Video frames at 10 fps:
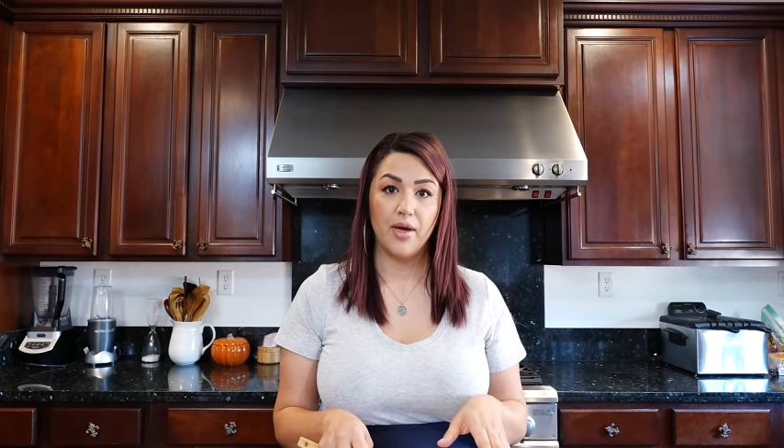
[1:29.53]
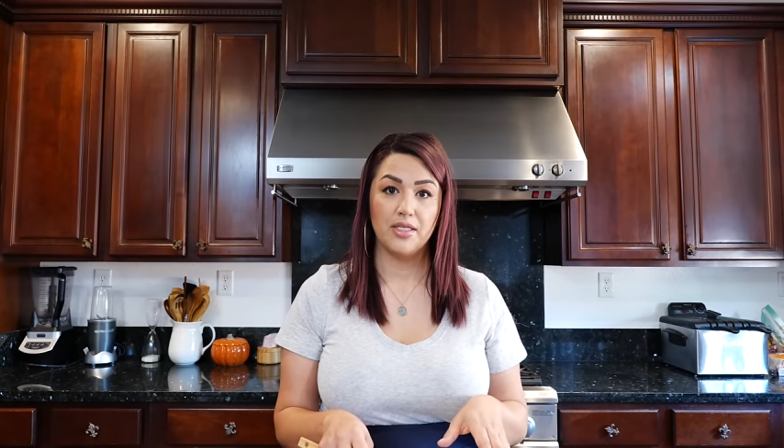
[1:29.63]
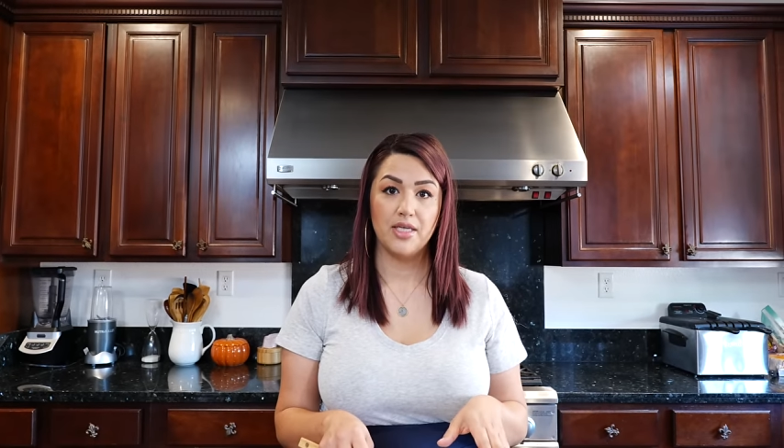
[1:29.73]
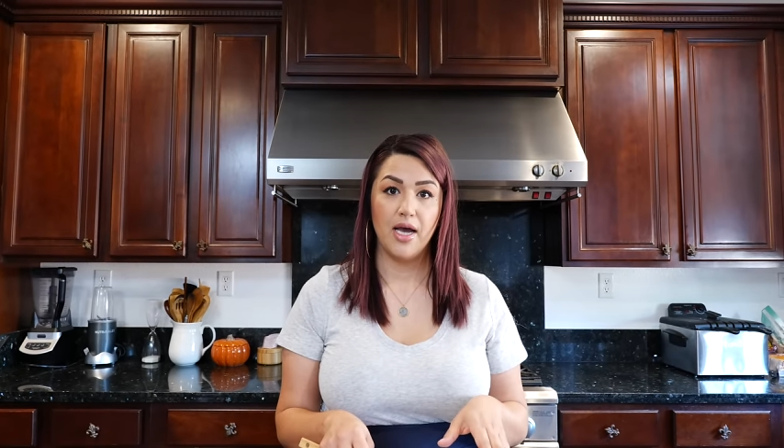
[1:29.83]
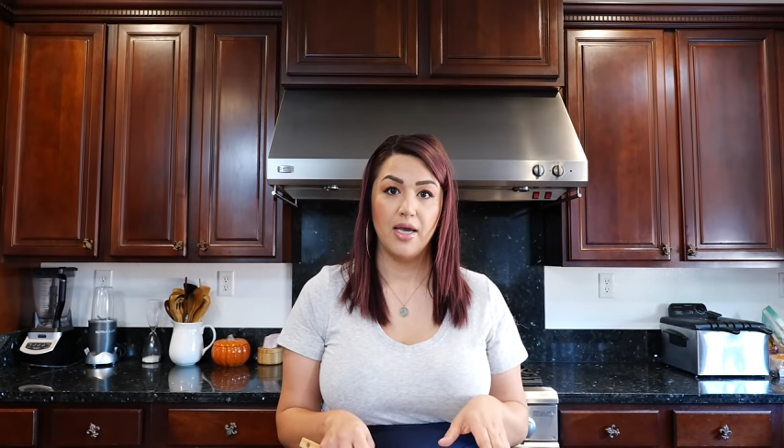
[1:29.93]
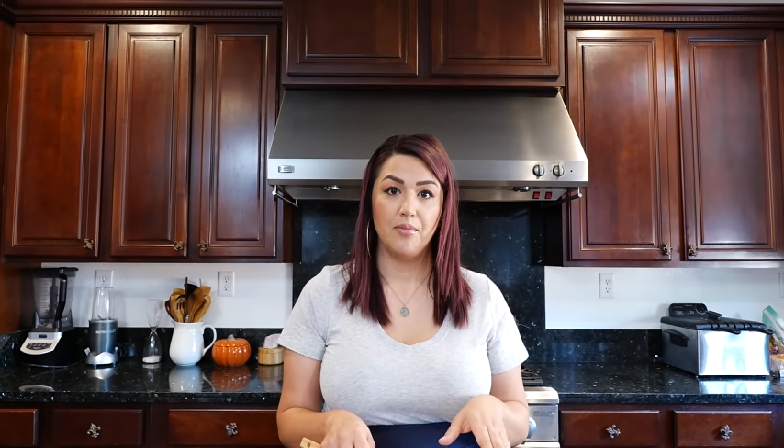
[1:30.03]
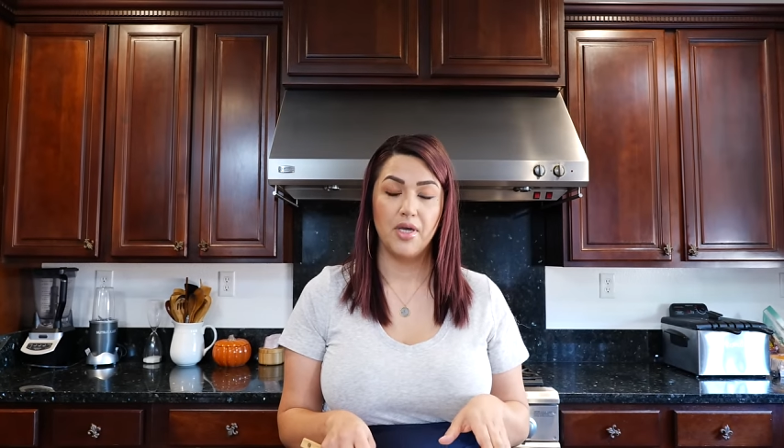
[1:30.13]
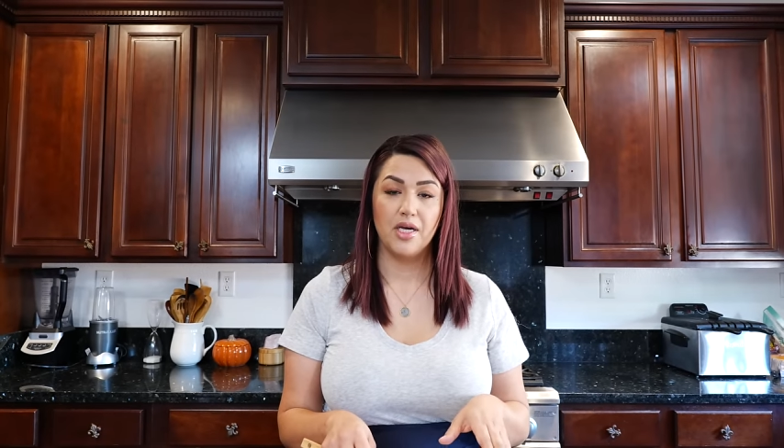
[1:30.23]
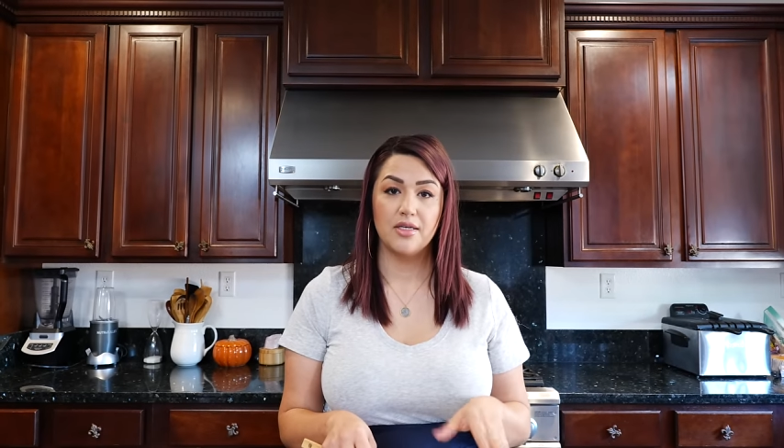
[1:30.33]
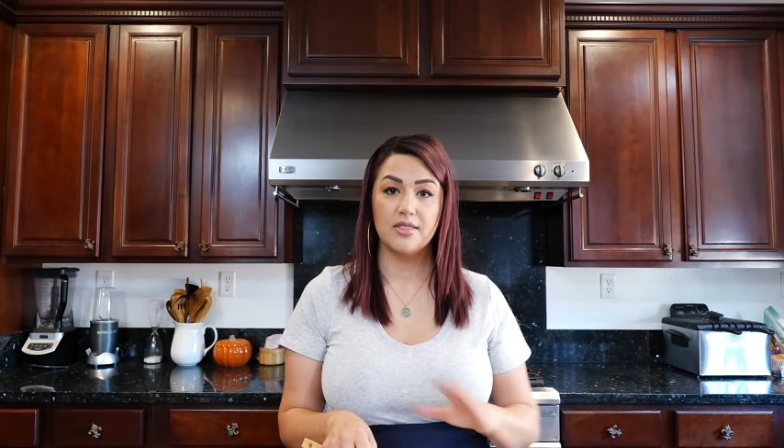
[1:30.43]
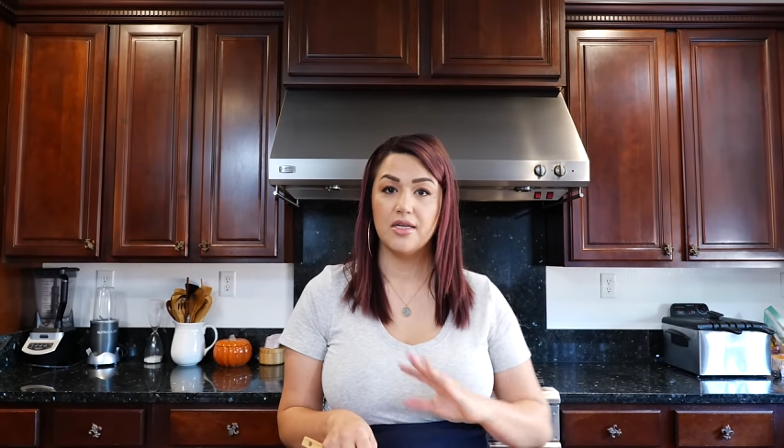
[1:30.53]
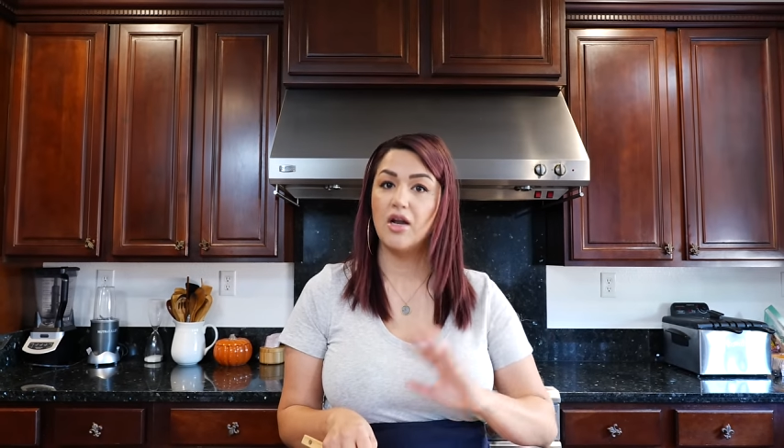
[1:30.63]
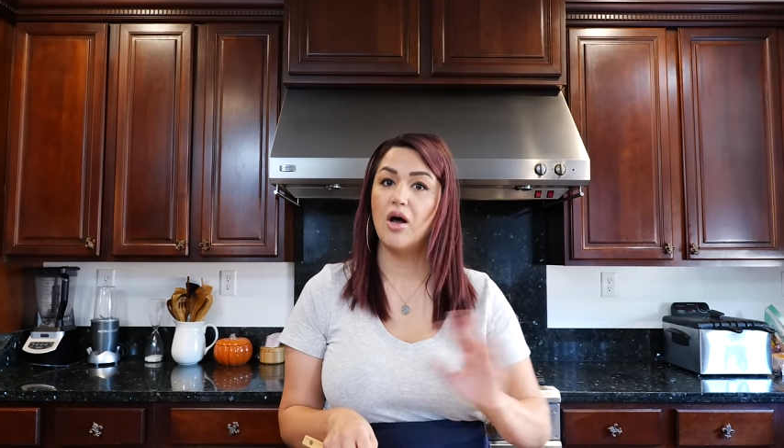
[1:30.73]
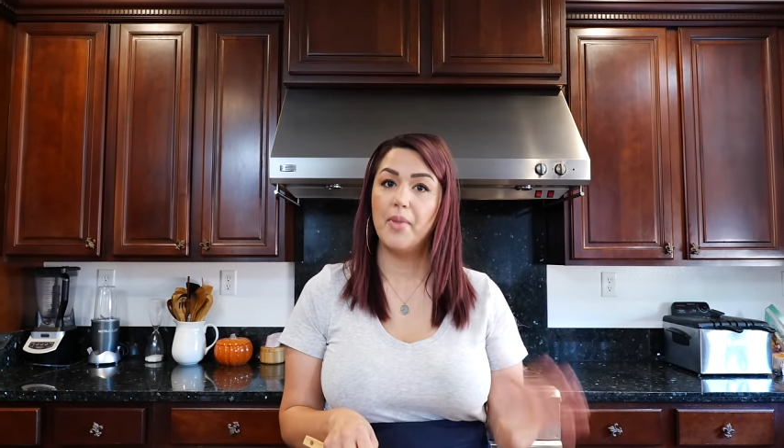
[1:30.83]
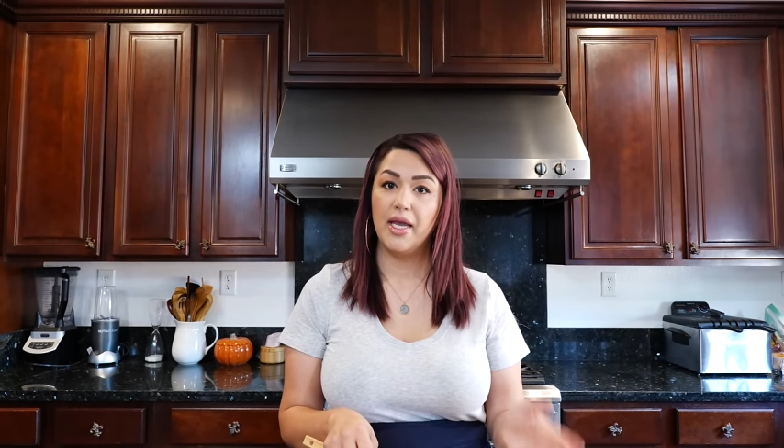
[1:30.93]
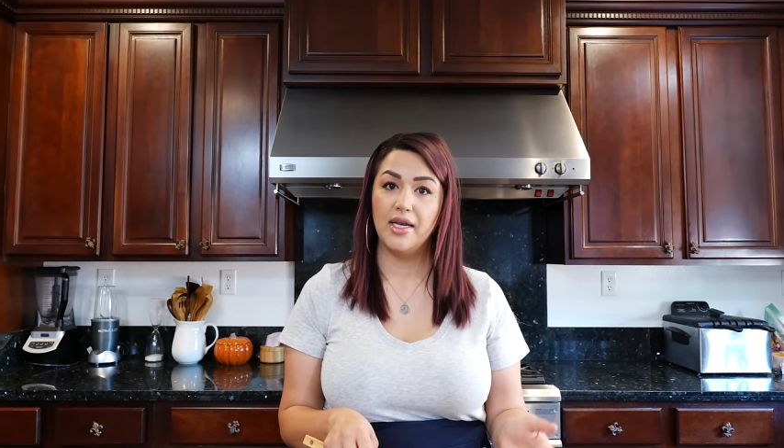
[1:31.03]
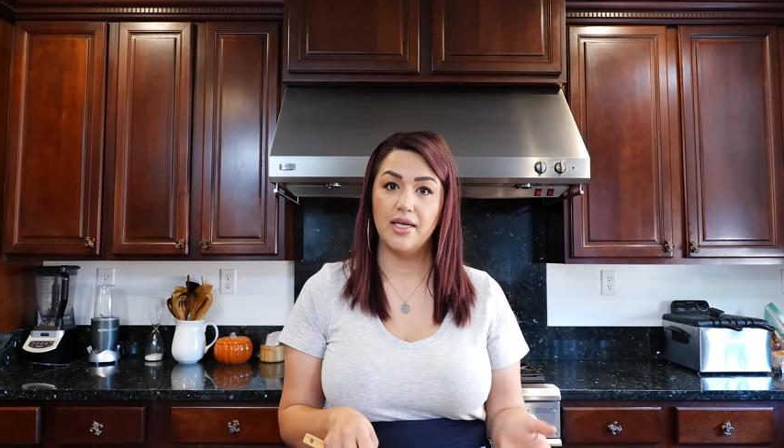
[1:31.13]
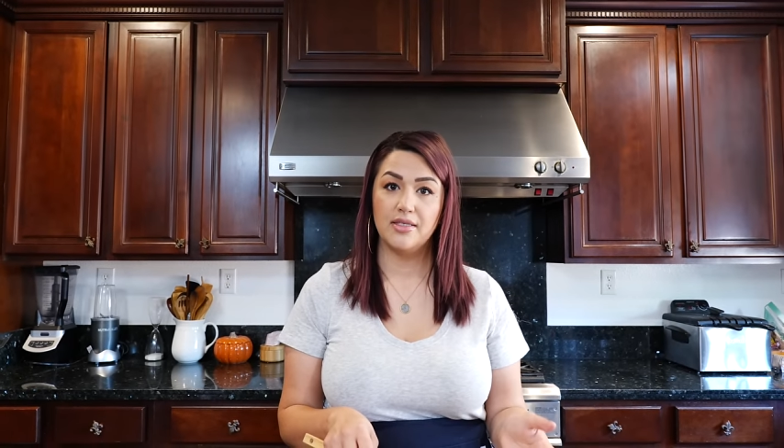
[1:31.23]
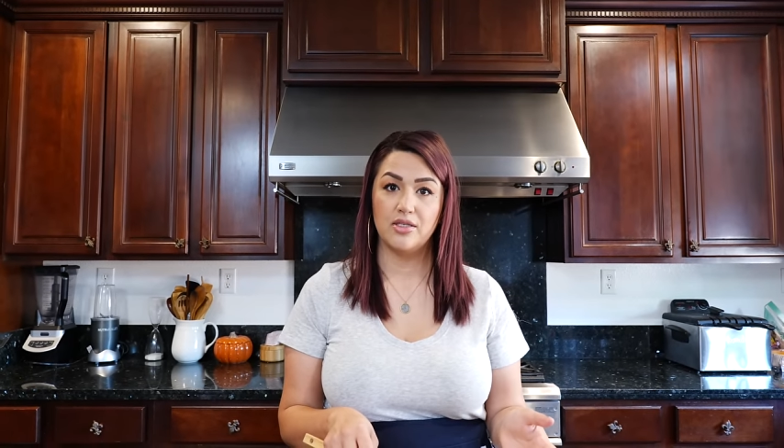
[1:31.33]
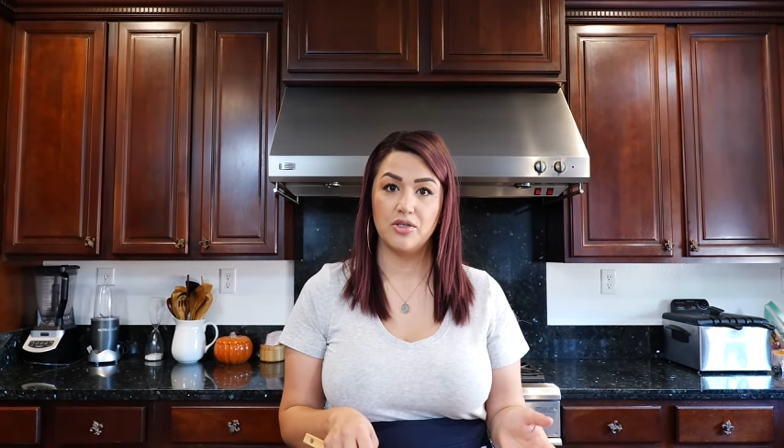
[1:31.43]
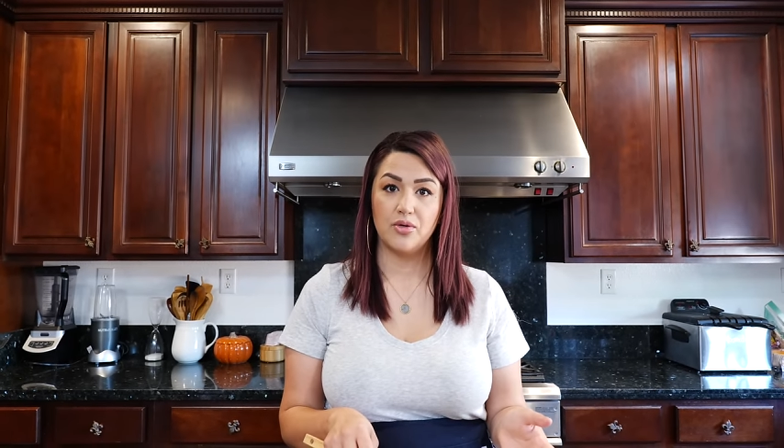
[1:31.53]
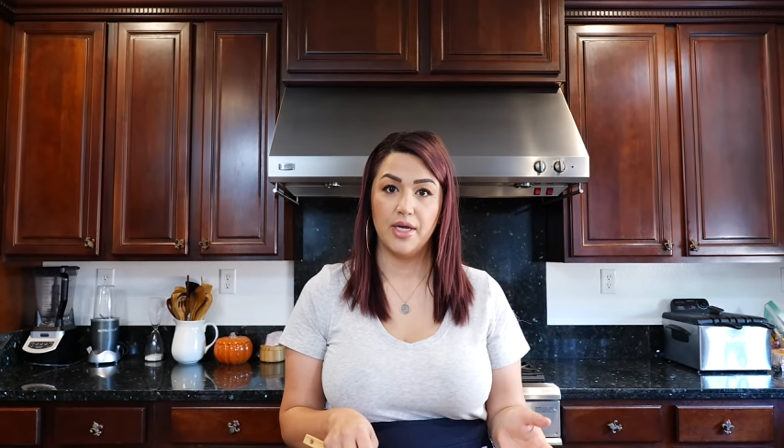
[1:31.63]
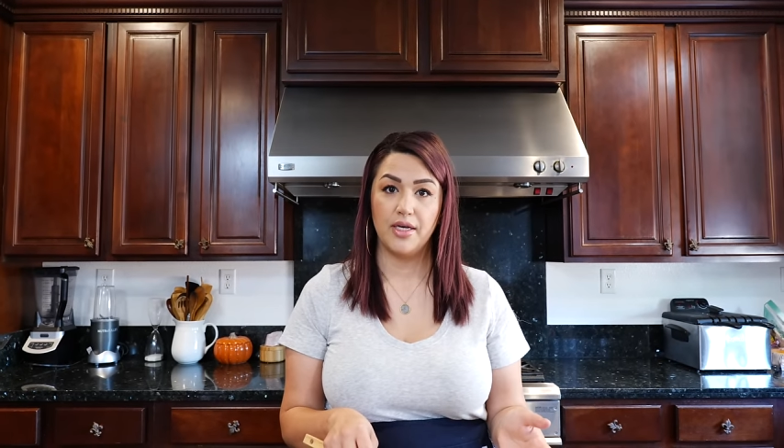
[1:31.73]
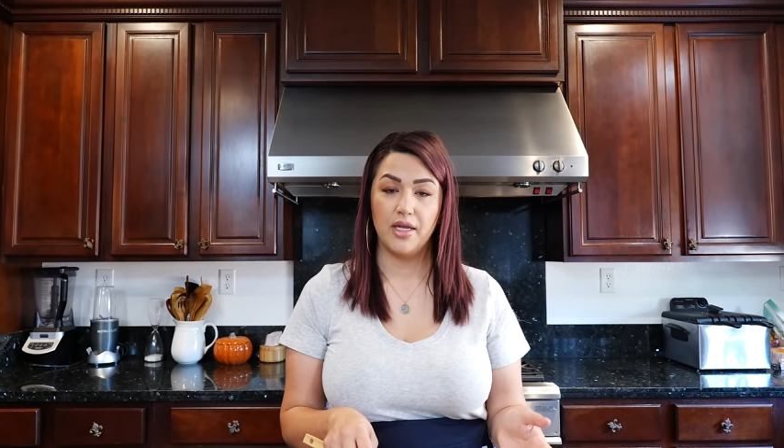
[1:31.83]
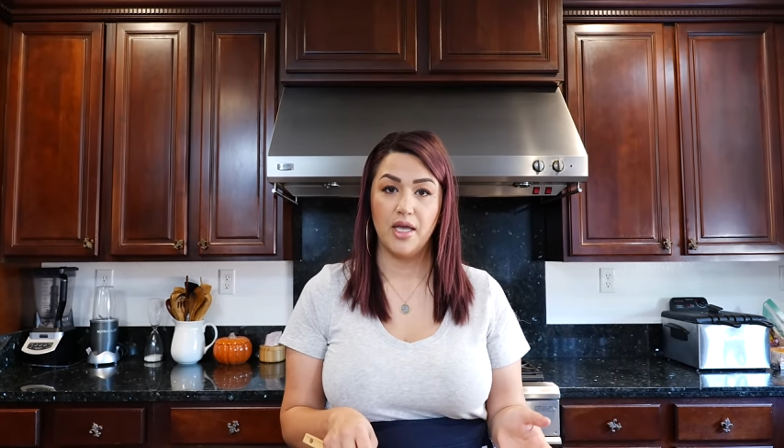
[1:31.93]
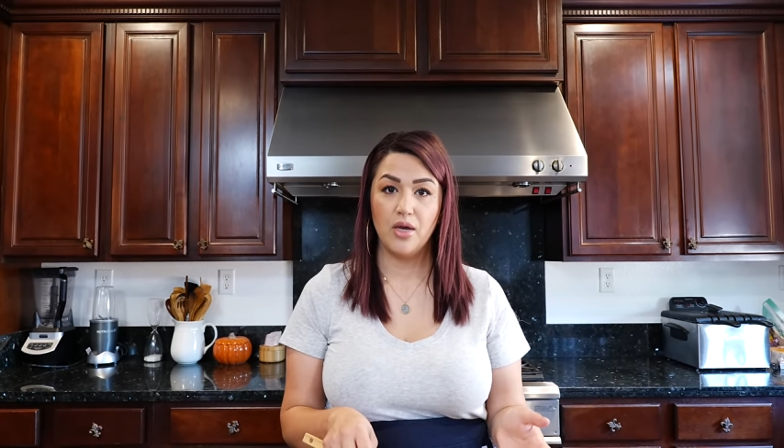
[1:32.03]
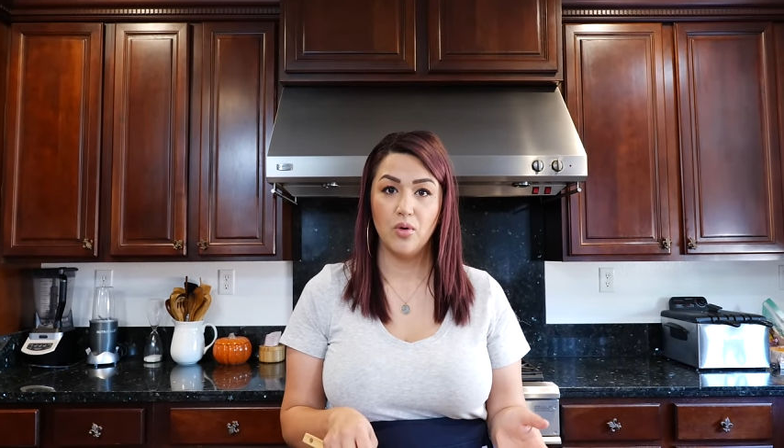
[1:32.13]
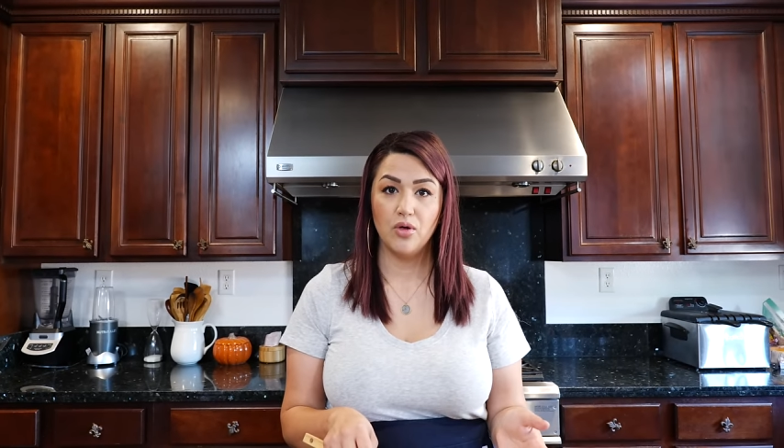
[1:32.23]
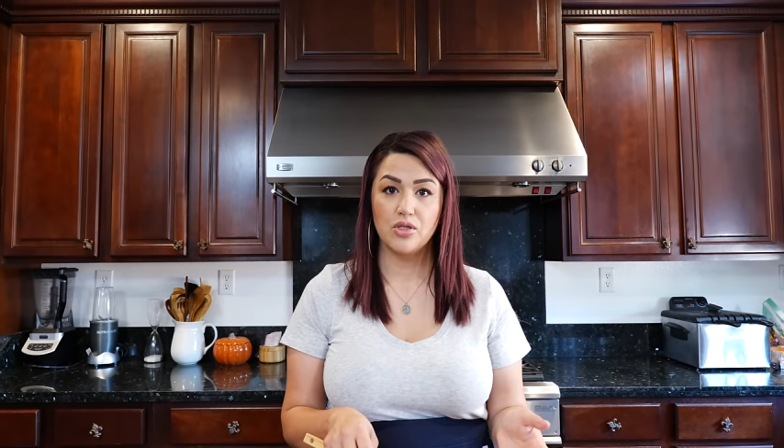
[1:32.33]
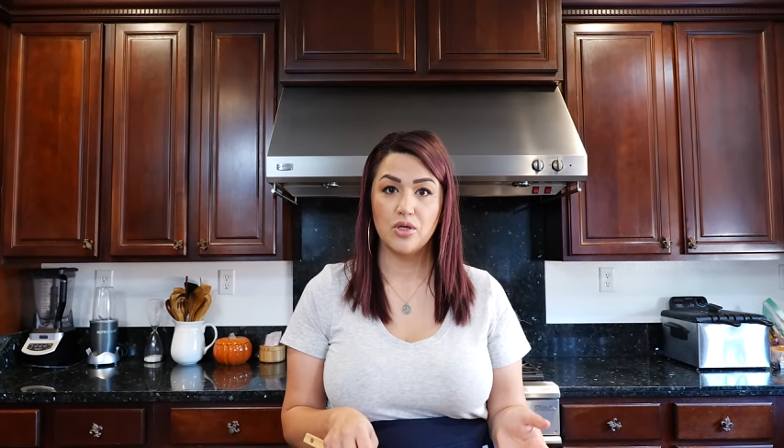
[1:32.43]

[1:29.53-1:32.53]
at a time because not all mayonnaise is created equal.